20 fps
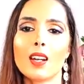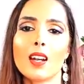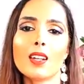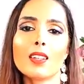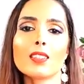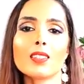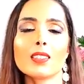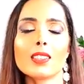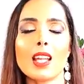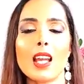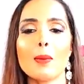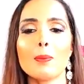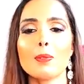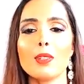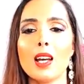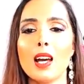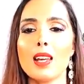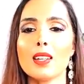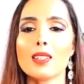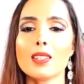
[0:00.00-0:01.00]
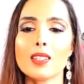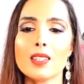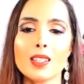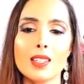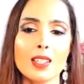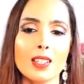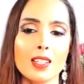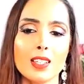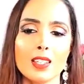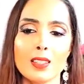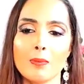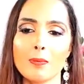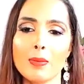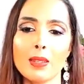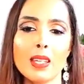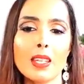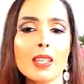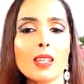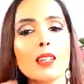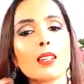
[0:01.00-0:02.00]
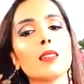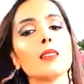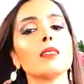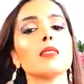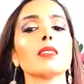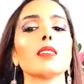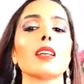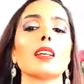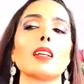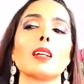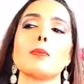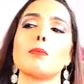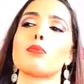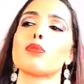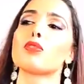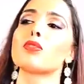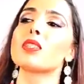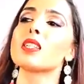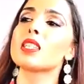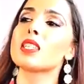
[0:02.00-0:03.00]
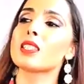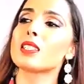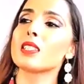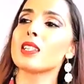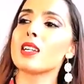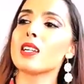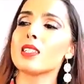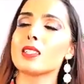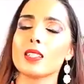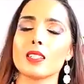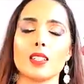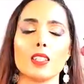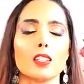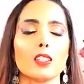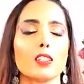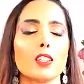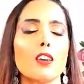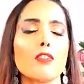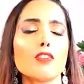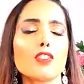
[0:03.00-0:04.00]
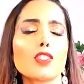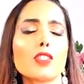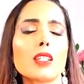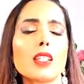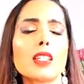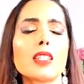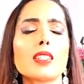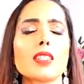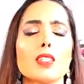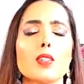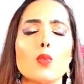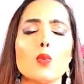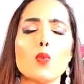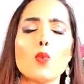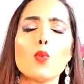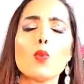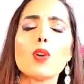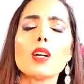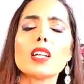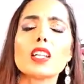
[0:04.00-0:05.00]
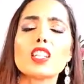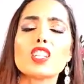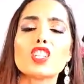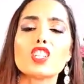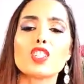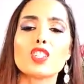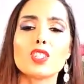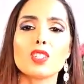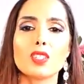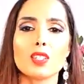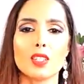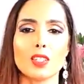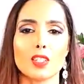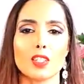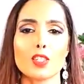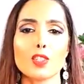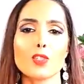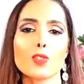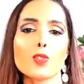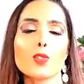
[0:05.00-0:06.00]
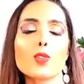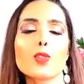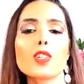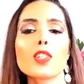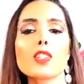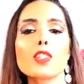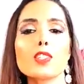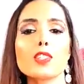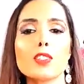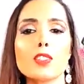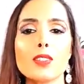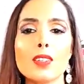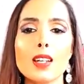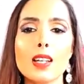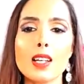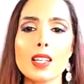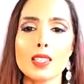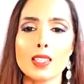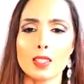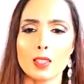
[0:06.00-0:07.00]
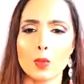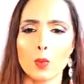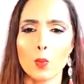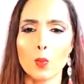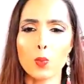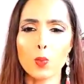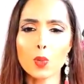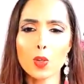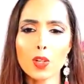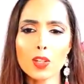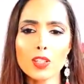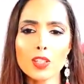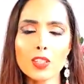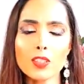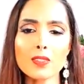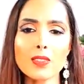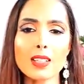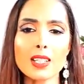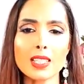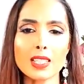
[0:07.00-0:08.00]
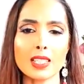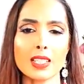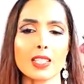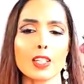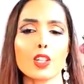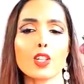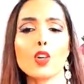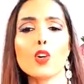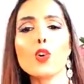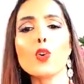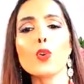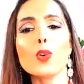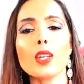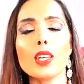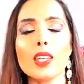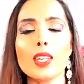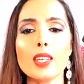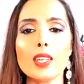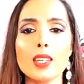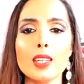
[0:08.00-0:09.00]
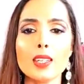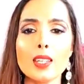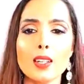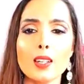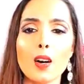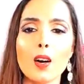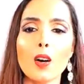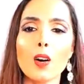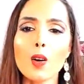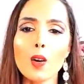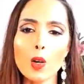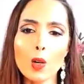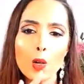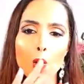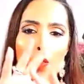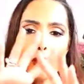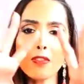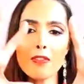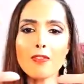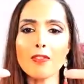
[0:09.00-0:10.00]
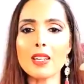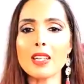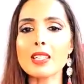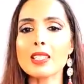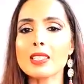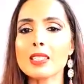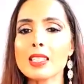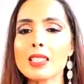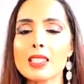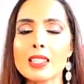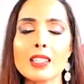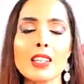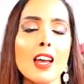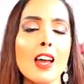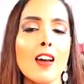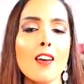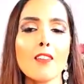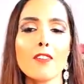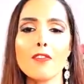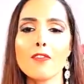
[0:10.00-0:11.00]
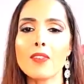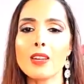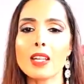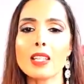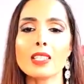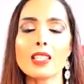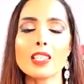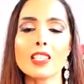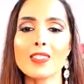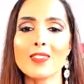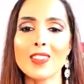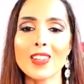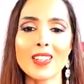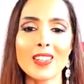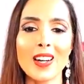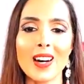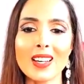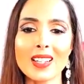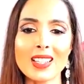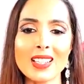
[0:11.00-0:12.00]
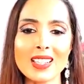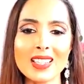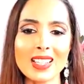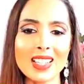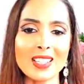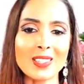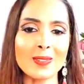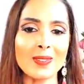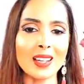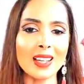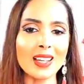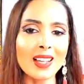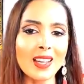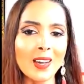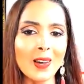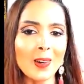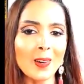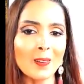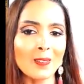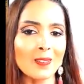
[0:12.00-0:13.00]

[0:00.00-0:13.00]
the archetypal energies of being like a priestess and a loveress and a witch and a sorceress and a warrioress and a queen, and all the faces and phases of the goddess. That's why